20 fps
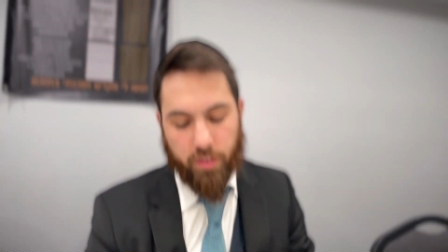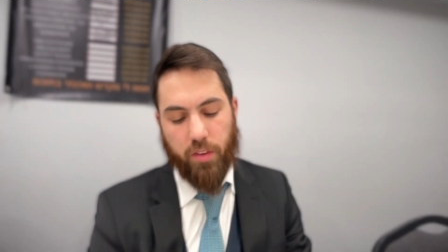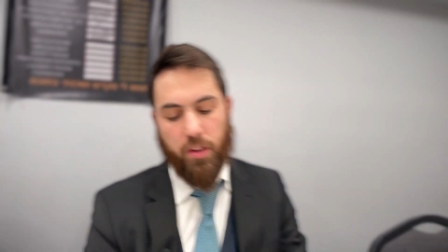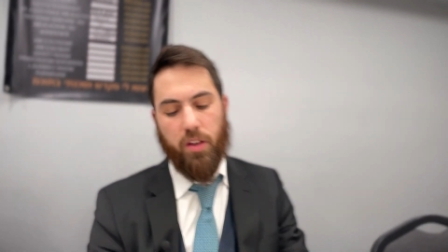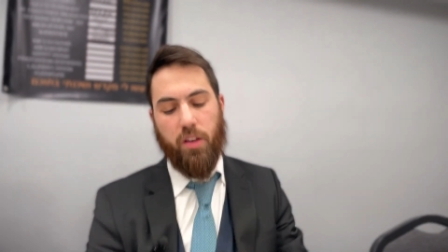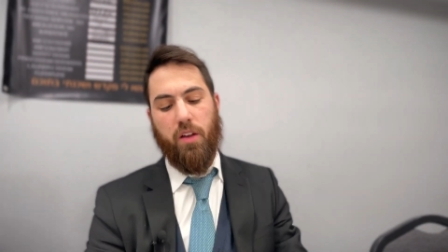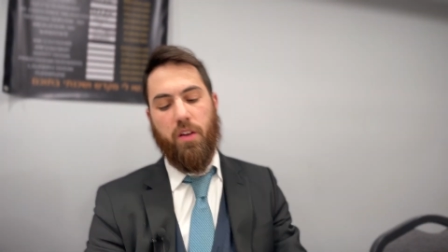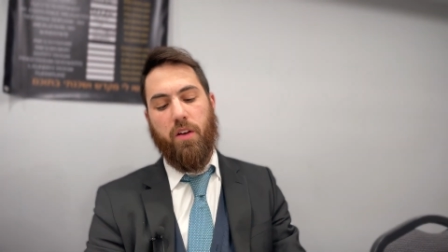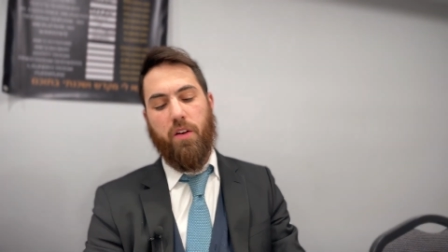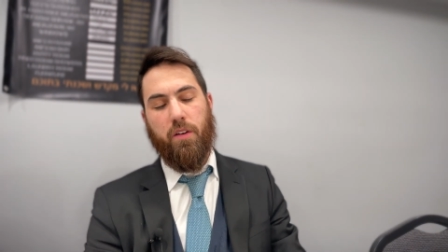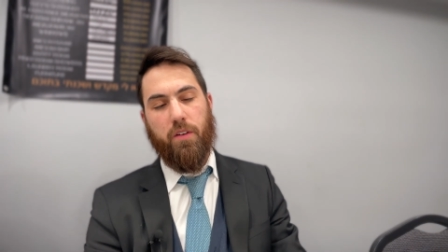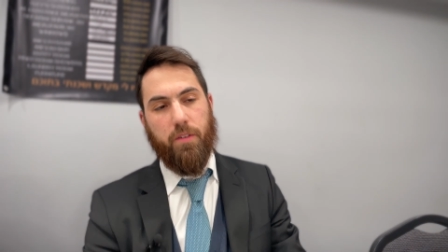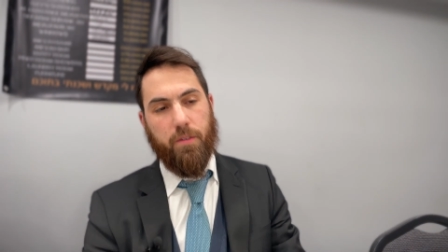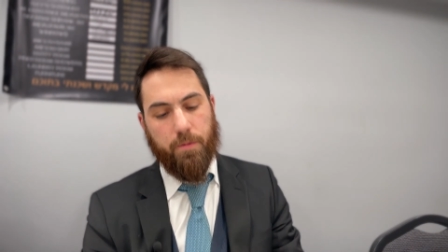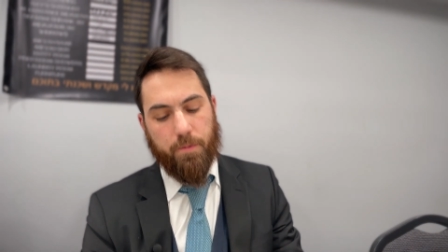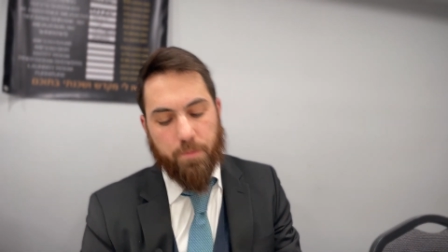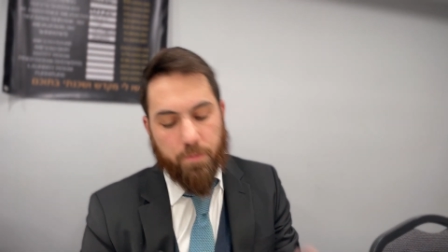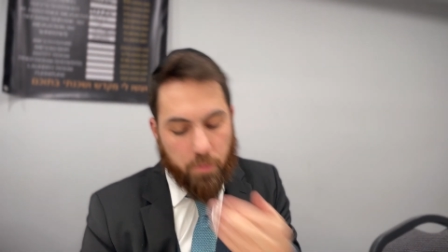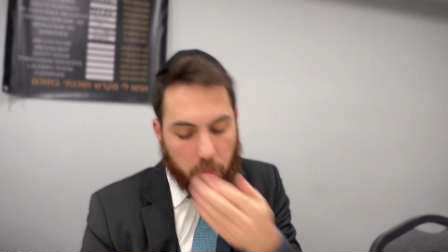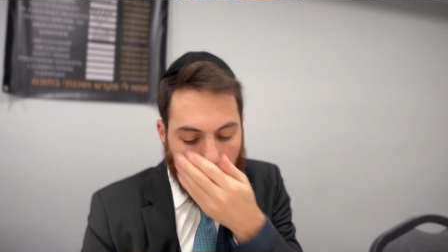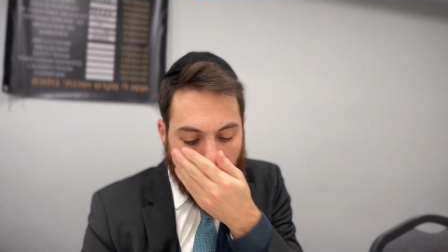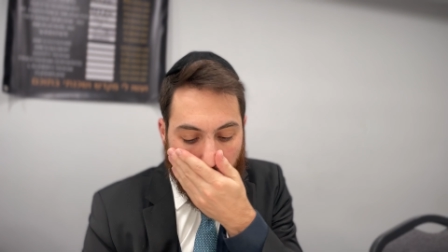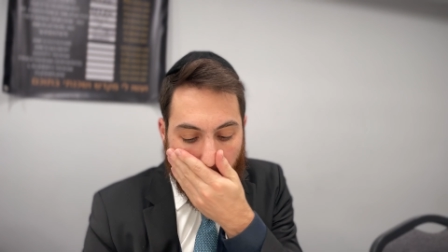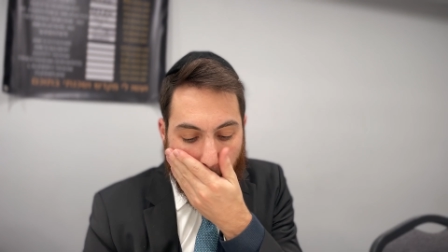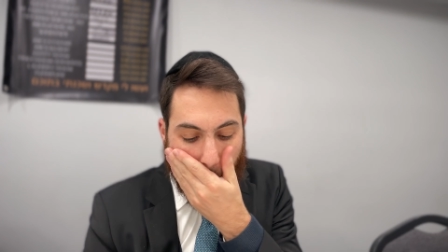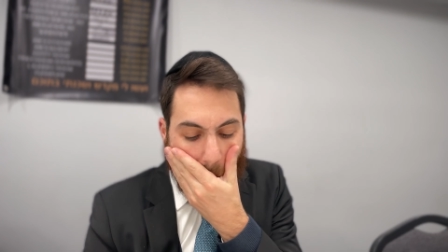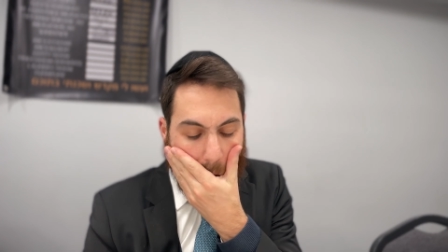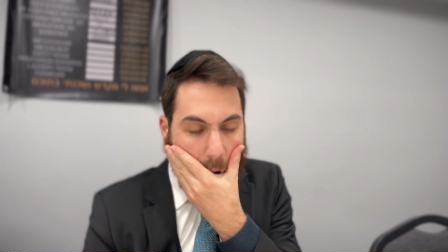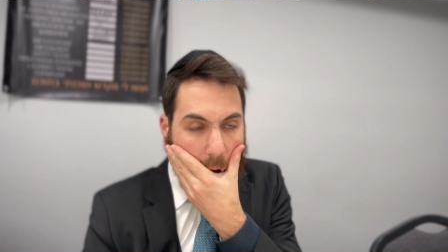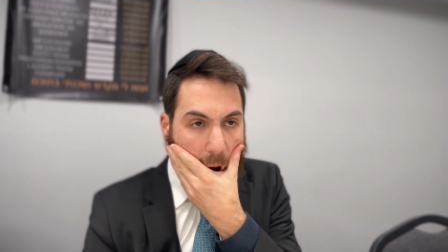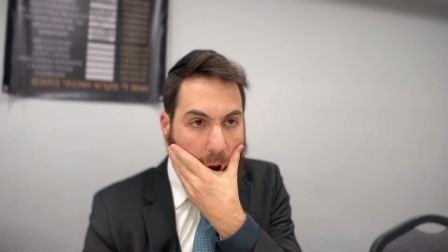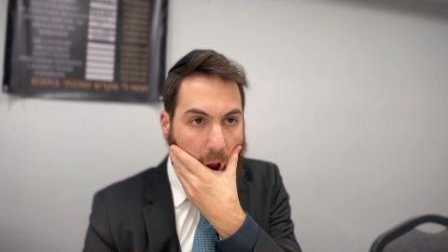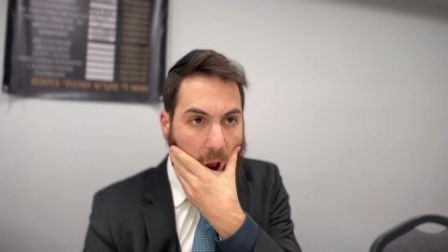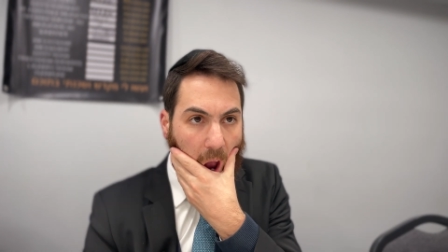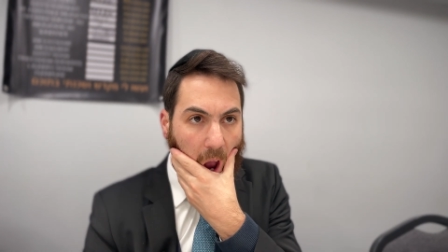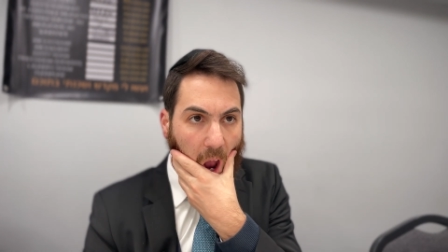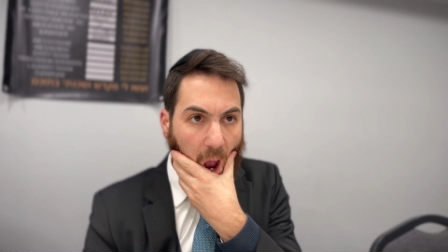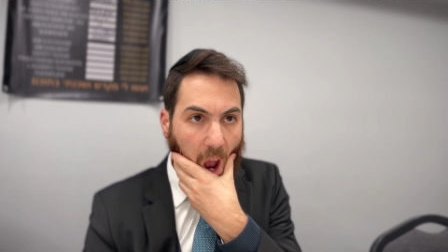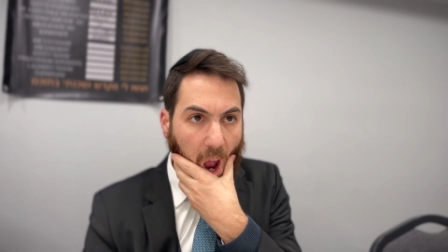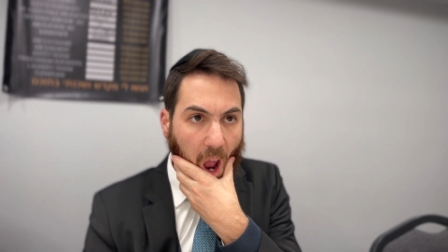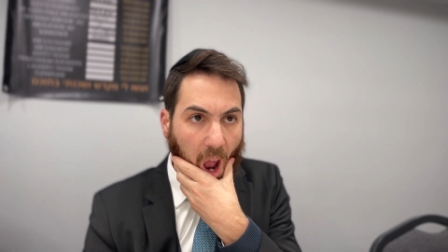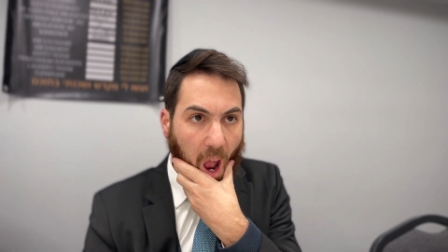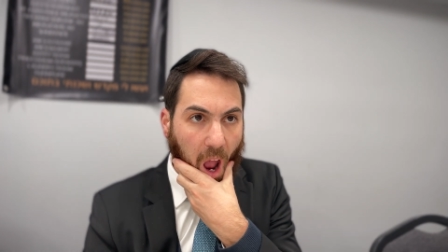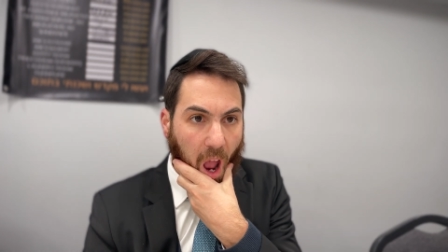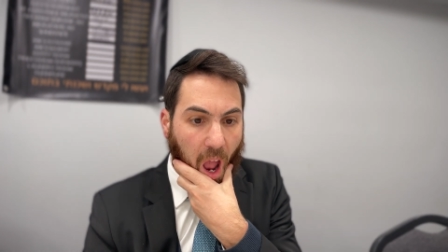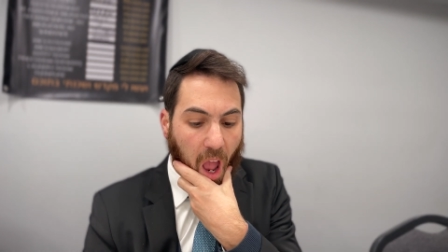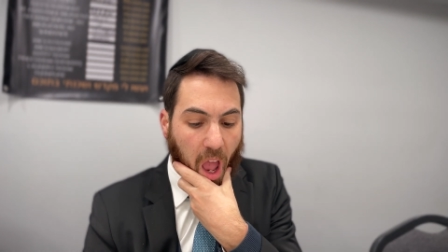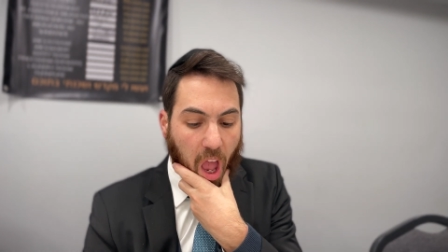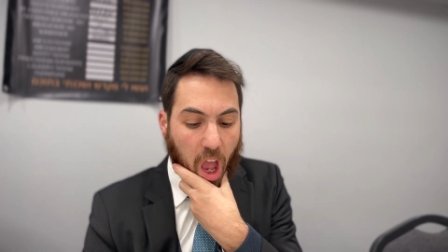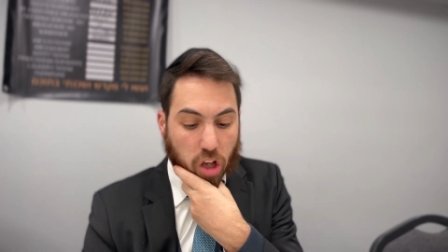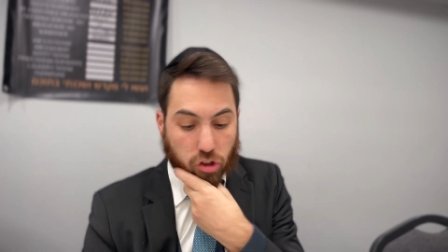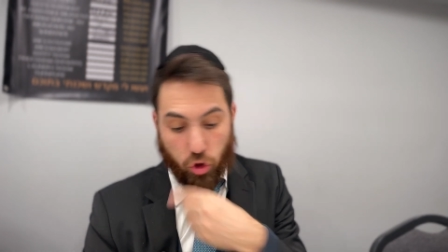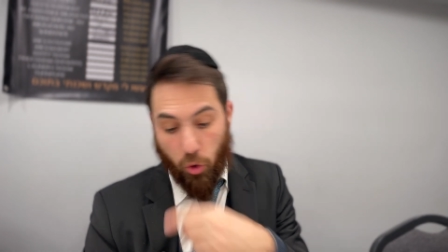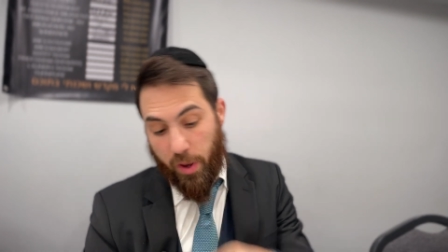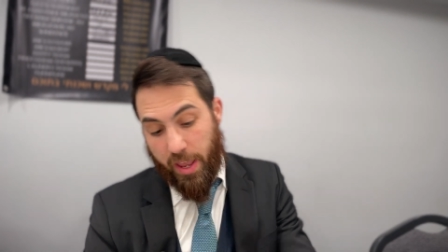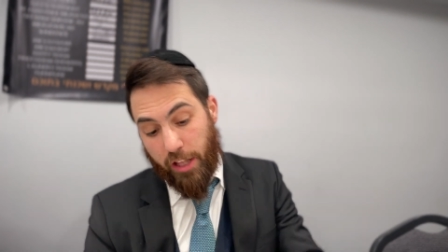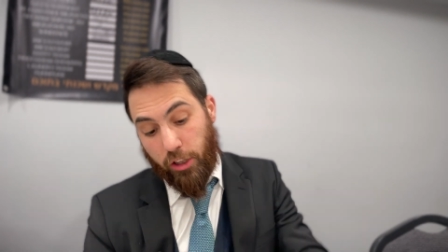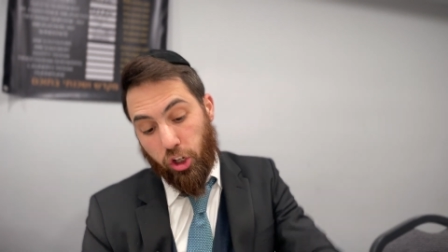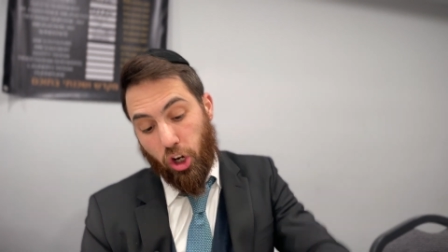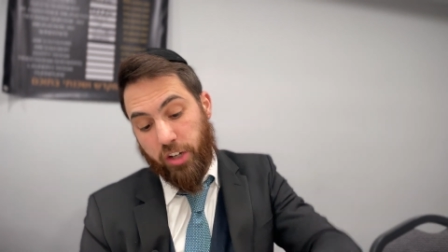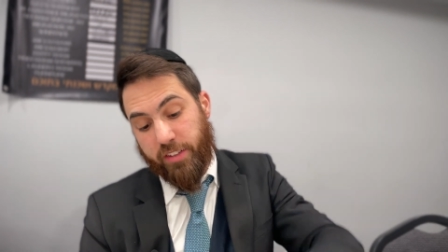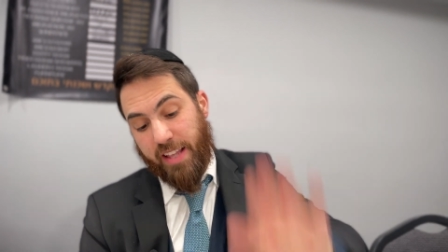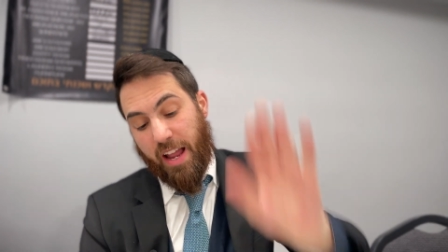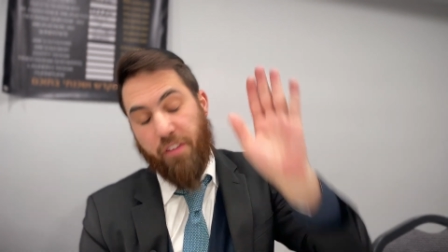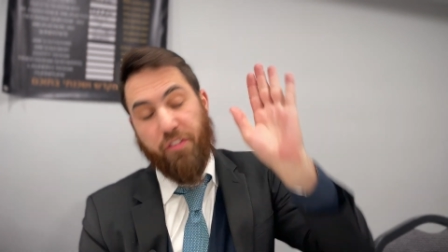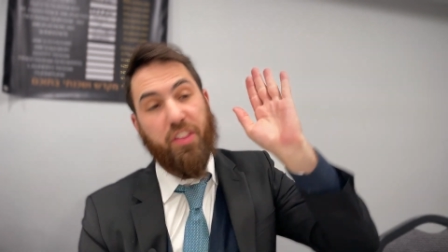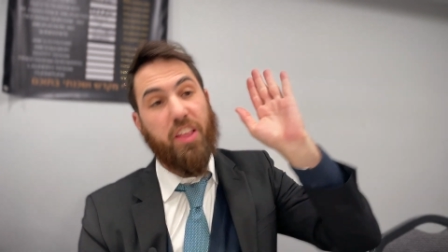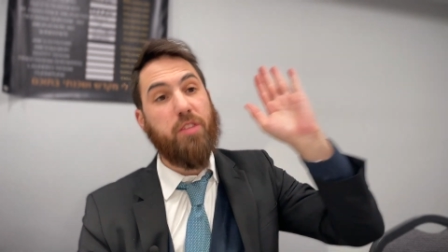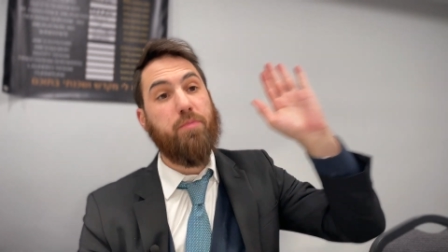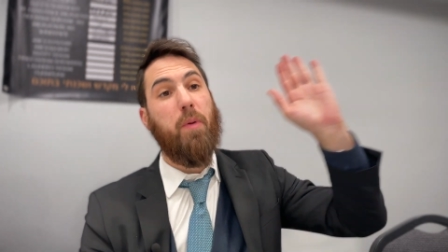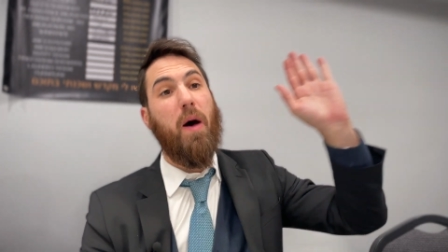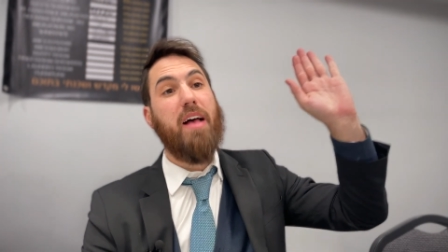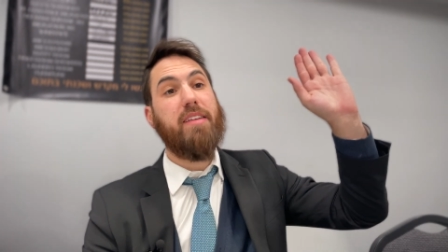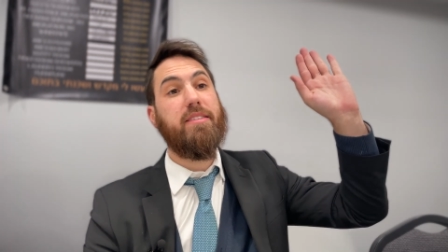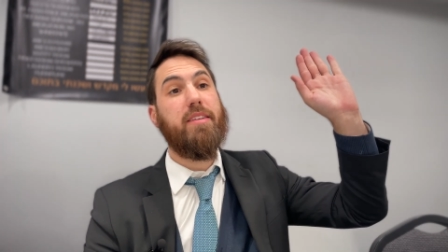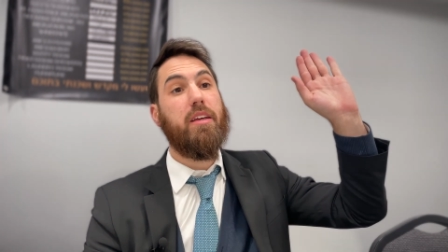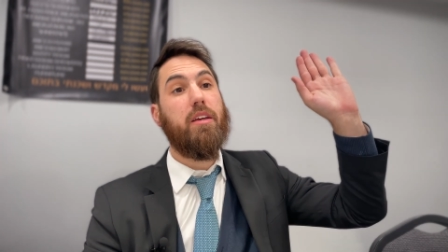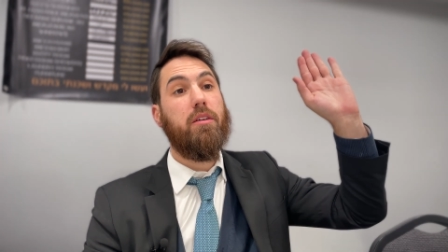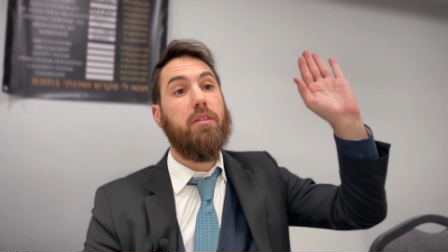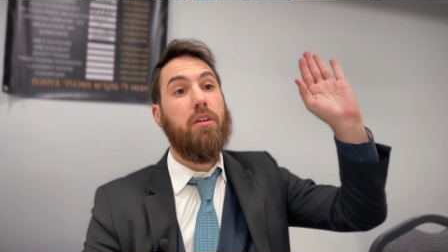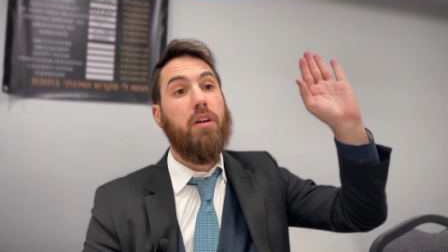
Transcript: So, what, so what was the reason oh, So he learned out for this pasuk.